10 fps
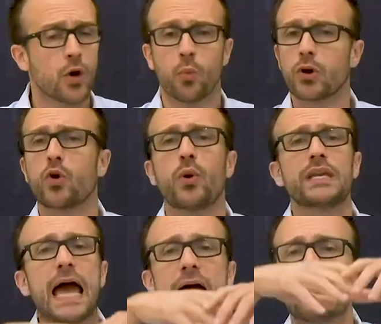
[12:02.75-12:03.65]
We're going
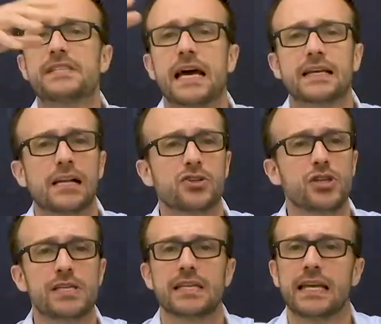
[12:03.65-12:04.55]
to have
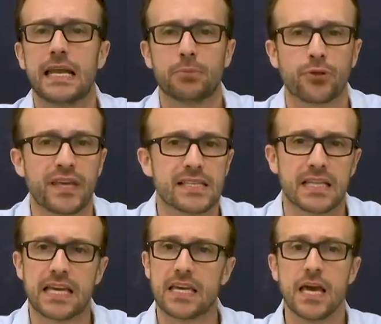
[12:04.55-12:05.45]
technologies that enable things
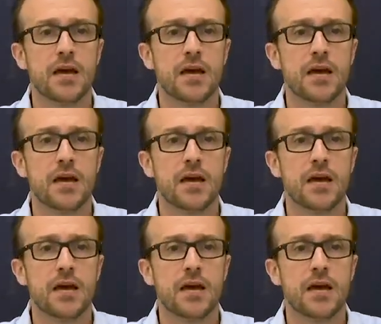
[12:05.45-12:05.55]
like